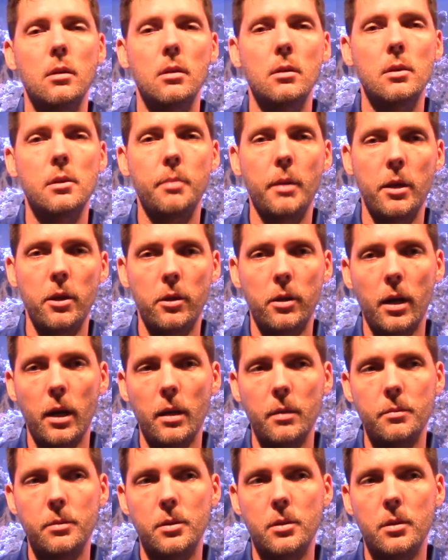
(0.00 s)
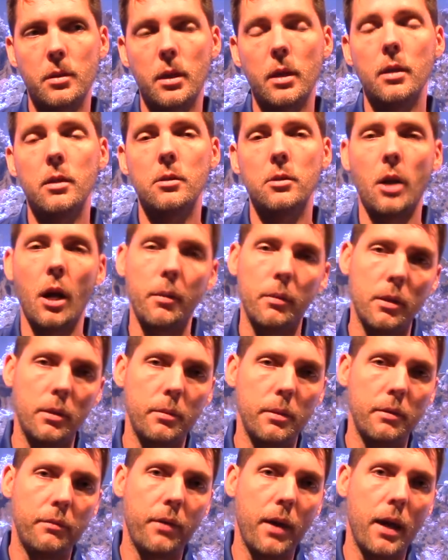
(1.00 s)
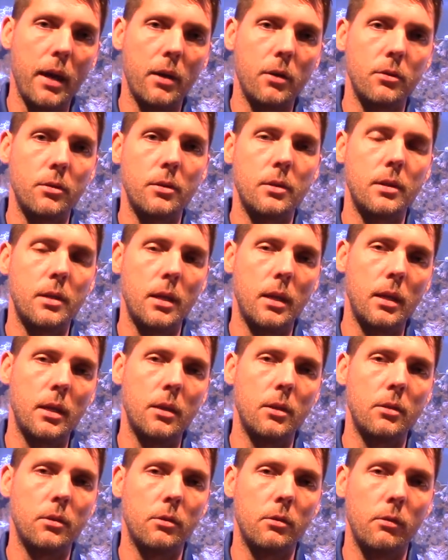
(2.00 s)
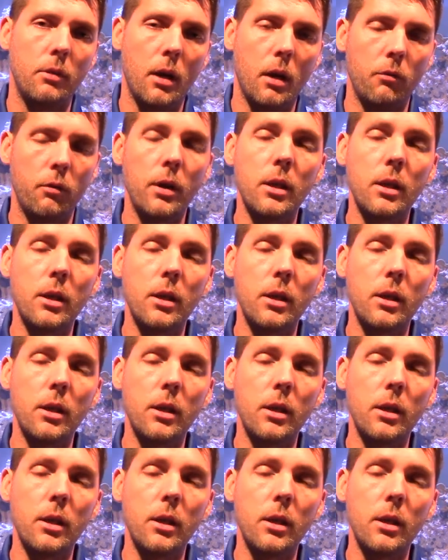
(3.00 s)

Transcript: Spider crabs can commonly be found in uh,